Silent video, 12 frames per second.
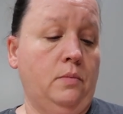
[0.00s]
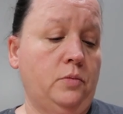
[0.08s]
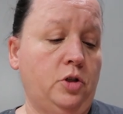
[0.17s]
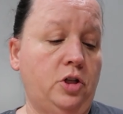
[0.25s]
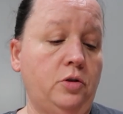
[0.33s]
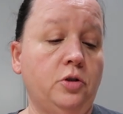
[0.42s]

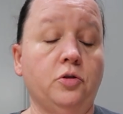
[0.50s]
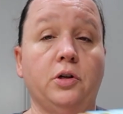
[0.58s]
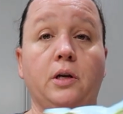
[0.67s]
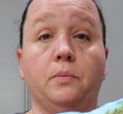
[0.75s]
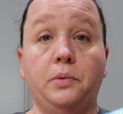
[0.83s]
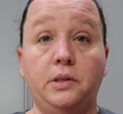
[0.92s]

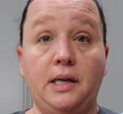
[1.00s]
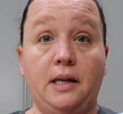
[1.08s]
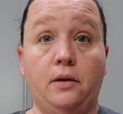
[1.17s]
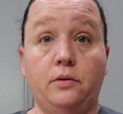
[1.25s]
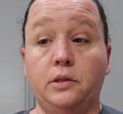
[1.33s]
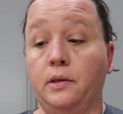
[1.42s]
shoestring
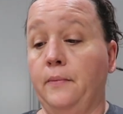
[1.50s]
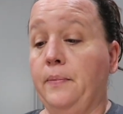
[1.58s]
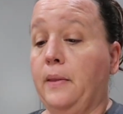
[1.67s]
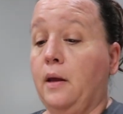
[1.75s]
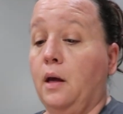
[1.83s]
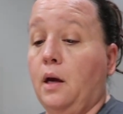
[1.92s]
potatoes.
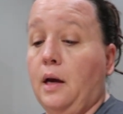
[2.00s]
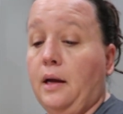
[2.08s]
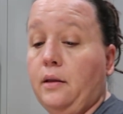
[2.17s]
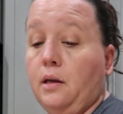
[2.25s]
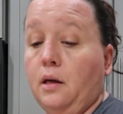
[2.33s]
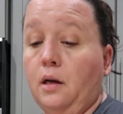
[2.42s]
And
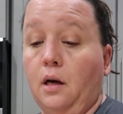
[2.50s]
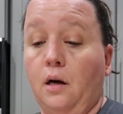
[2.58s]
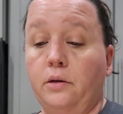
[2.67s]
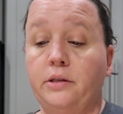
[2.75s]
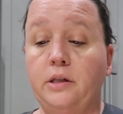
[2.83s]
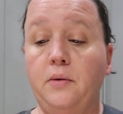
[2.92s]
then I
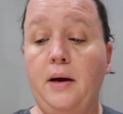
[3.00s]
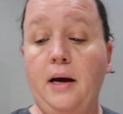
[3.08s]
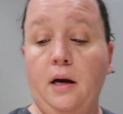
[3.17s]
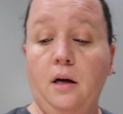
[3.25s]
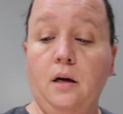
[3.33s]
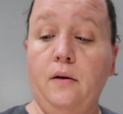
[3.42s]
also
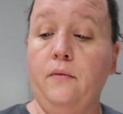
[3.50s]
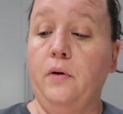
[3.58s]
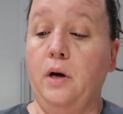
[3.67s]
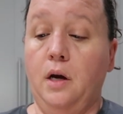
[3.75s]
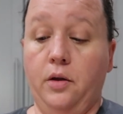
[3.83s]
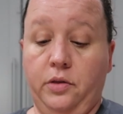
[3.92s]
have
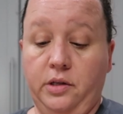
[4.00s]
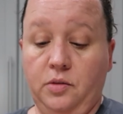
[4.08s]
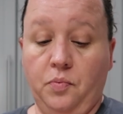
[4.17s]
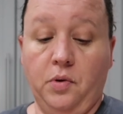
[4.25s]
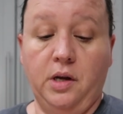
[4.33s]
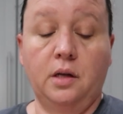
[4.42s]
this
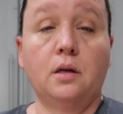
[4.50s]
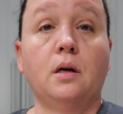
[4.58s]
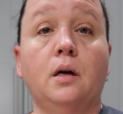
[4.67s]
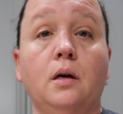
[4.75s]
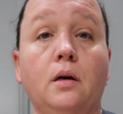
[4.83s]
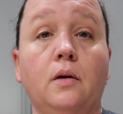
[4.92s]
brand
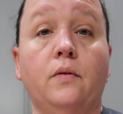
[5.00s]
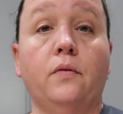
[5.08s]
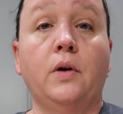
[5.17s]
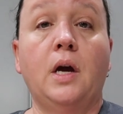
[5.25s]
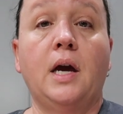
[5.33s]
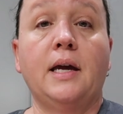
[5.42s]
of
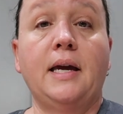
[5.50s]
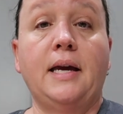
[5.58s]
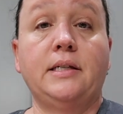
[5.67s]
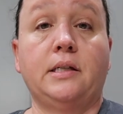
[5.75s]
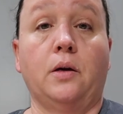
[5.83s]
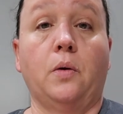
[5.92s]

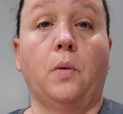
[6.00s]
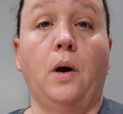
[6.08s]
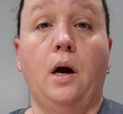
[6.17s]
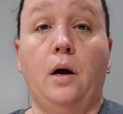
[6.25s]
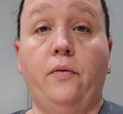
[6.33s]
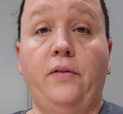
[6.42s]
queso.
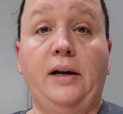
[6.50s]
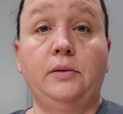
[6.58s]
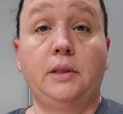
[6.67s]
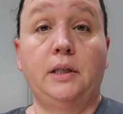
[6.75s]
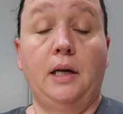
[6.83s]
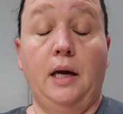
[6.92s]
I
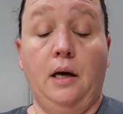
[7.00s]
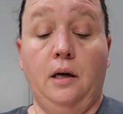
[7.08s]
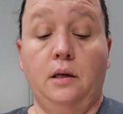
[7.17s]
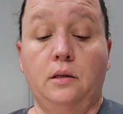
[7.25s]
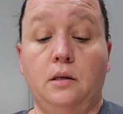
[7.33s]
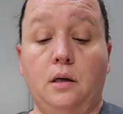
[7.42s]
found it
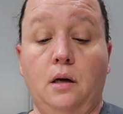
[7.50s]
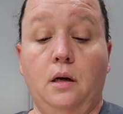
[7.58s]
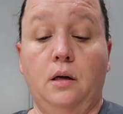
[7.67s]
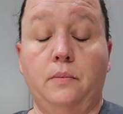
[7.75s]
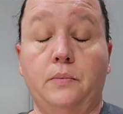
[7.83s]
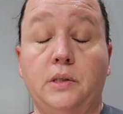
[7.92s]
at
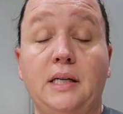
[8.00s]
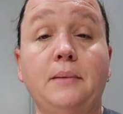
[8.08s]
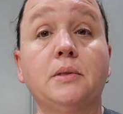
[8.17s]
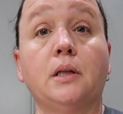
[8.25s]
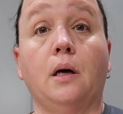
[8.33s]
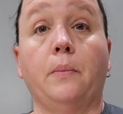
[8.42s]

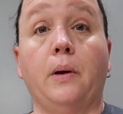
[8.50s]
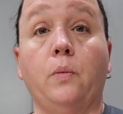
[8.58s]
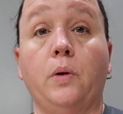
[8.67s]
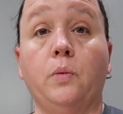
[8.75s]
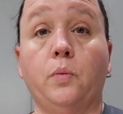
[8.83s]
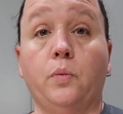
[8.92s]
Sam's Club, and
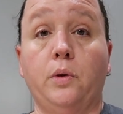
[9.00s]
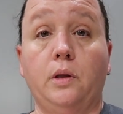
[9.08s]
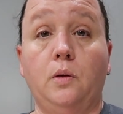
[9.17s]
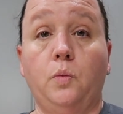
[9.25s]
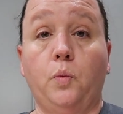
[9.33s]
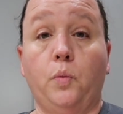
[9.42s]
we
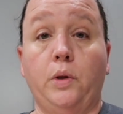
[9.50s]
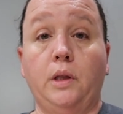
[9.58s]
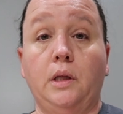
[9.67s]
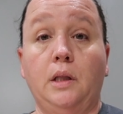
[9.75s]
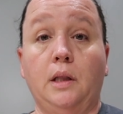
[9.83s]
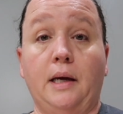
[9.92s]
really,
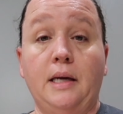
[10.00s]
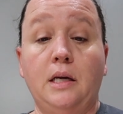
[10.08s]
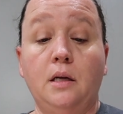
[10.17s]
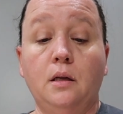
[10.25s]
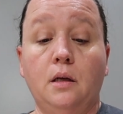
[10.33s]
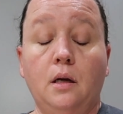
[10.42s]
really like
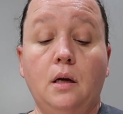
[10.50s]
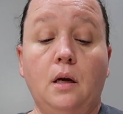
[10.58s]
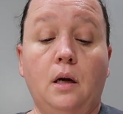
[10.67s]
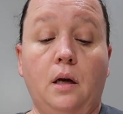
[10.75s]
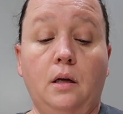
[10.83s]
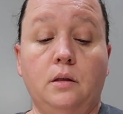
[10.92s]
it.
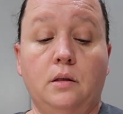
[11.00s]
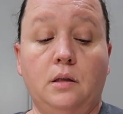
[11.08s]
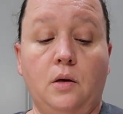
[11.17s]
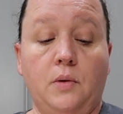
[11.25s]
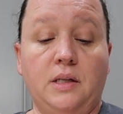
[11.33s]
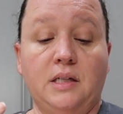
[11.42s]
And
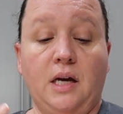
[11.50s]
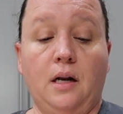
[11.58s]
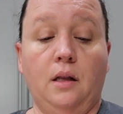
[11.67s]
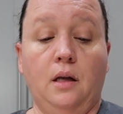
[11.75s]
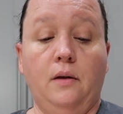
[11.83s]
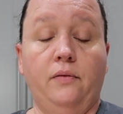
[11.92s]
so it's got
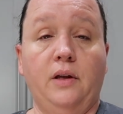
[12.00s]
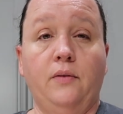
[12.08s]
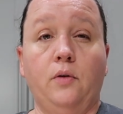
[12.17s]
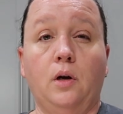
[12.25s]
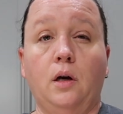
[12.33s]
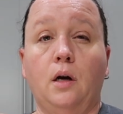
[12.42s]
a lot of
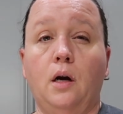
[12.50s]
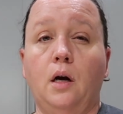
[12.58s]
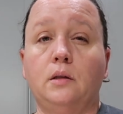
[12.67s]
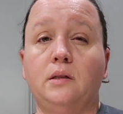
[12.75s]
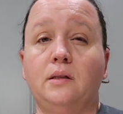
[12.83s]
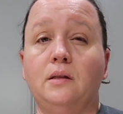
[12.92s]
flavor,
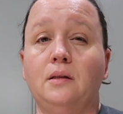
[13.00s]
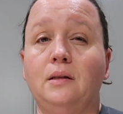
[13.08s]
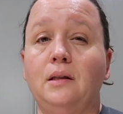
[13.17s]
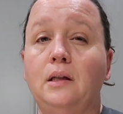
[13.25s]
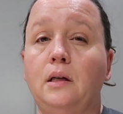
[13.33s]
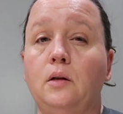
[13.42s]
a
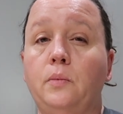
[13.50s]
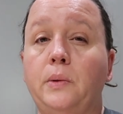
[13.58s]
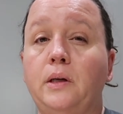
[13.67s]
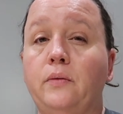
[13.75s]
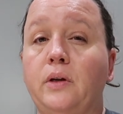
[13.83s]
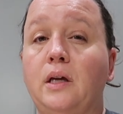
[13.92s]
little
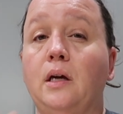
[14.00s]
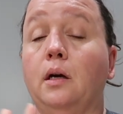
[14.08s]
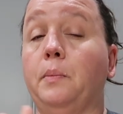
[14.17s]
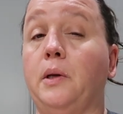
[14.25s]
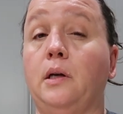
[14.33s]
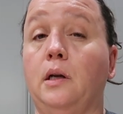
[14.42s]
bit of a
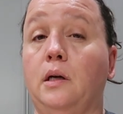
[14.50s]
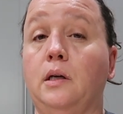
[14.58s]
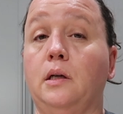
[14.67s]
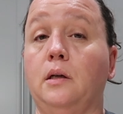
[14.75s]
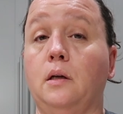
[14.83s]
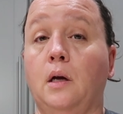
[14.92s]
kick, but
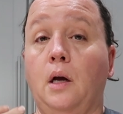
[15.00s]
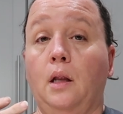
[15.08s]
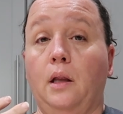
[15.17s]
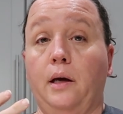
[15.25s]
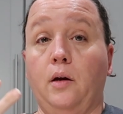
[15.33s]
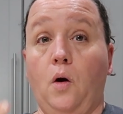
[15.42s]
not
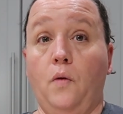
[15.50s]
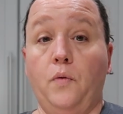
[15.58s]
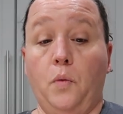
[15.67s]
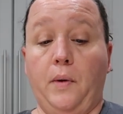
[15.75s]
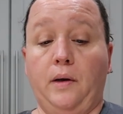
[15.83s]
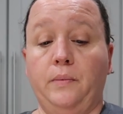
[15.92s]
like
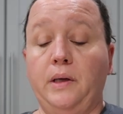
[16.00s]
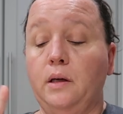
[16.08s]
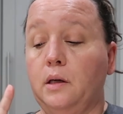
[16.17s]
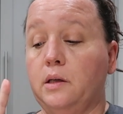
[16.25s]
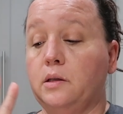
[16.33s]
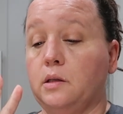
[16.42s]

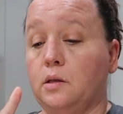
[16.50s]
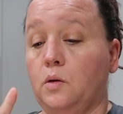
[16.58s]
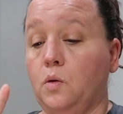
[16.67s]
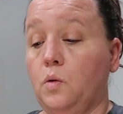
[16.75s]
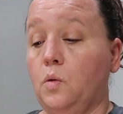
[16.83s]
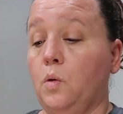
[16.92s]
overwhelming. And
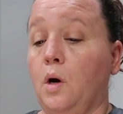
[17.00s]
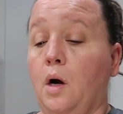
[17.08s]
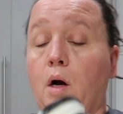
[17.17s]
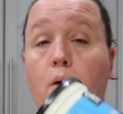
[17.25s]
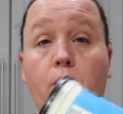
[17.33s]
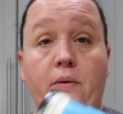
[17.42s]
so
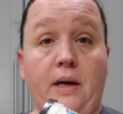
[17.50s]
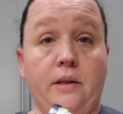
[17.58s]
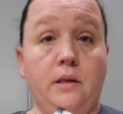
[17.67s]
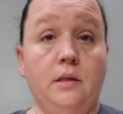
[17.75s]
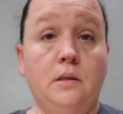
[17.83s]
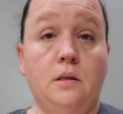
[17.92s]
we've got
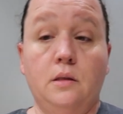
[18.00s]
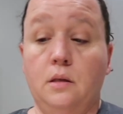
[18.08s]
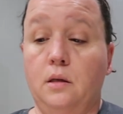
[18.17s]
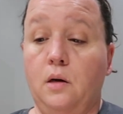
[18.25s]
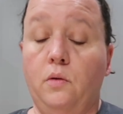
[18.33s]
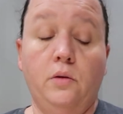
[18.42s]
this that's
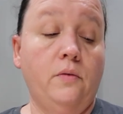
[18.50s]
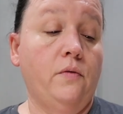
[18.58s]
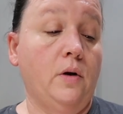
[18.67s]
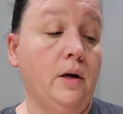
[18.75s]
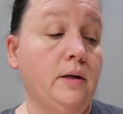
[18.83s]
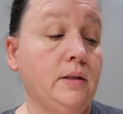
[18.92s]
going to go on the
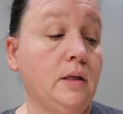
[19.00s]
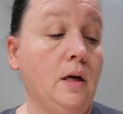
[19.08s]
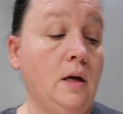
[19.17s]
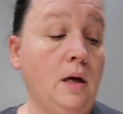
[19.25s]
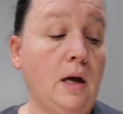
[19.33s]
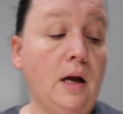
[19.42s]
fries.
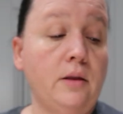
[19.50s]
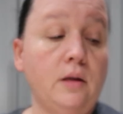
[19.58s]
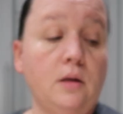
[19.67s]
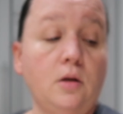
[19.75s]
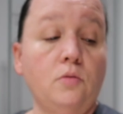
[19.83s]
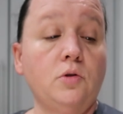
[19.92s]
And
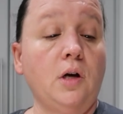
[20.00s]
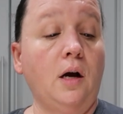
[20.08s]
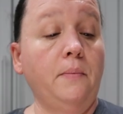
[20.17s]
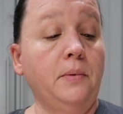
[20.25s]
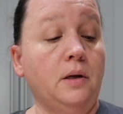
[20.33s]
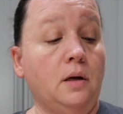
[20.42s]
then you
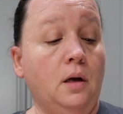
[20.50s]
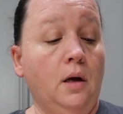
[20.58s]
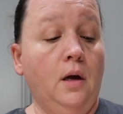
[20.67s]
top it